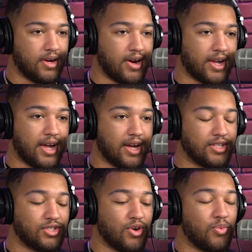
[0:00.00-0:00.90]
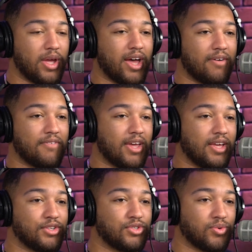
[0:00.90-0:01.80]
All right, guys, so we have
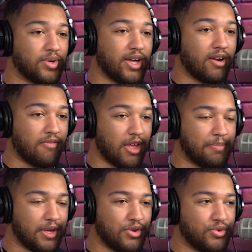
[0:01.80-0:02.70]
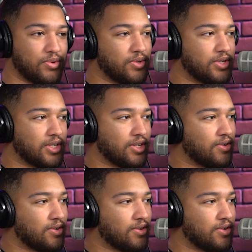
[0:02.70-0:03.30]
a story out of AP News.